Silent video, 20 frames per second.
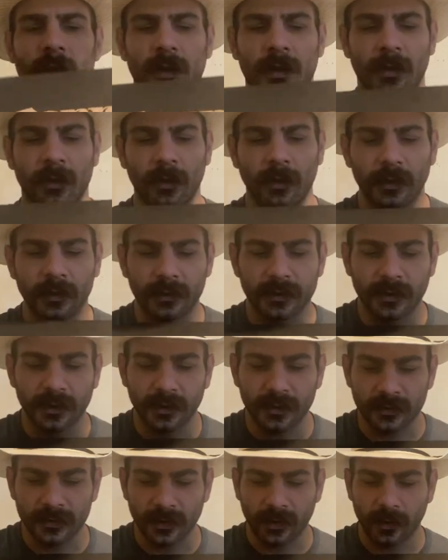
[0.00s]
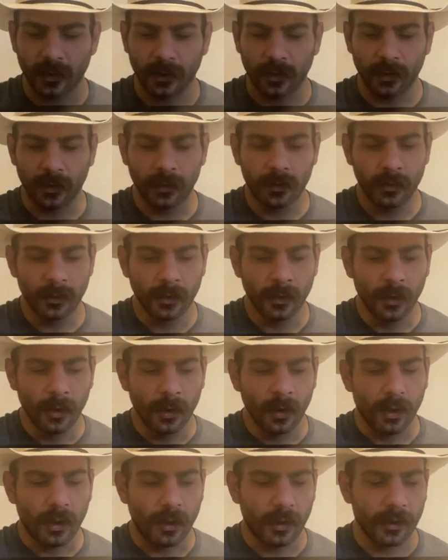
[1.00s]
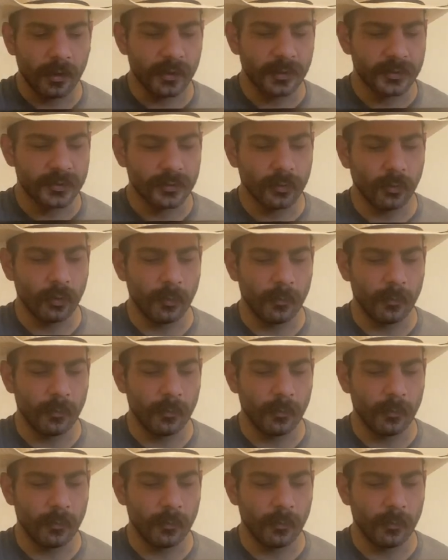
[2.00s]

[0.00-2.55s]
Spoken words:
and it says heart and soul